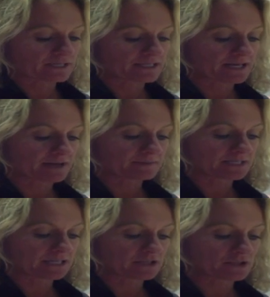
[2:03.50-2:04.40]
take 3
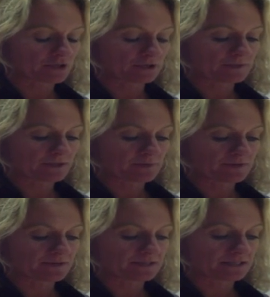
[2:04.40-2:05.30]
times each
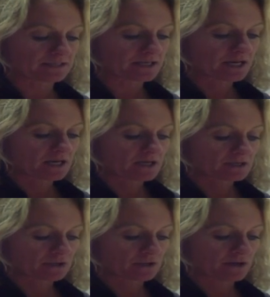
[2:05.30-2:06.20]
term in the
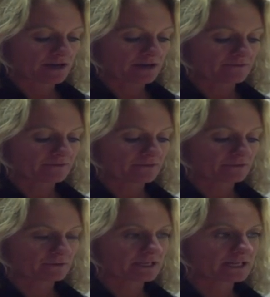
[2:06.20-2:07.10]
parentheses. So you
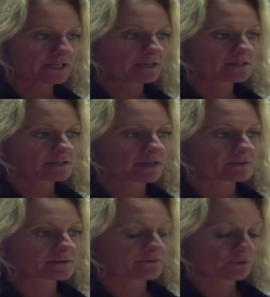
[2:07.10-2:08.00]
have 3
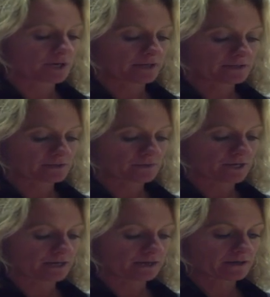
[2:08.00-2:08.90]
times
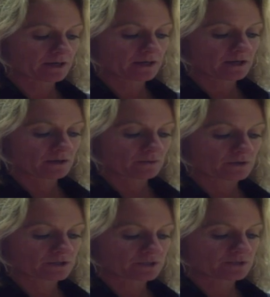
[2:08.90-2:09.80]
4x squared,
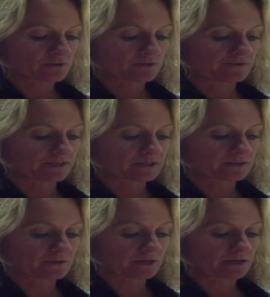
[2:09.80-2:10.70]
which is
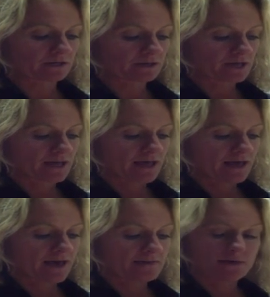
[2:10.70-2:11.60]
12x squared,
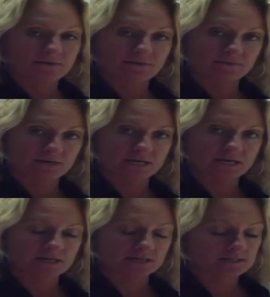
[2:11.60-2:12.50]
and
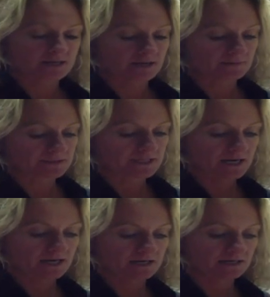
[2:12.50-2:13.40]
then 3
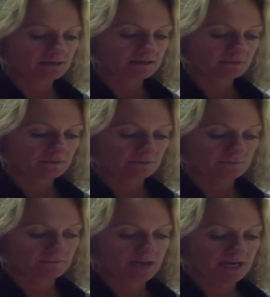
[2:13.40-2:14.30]
times 9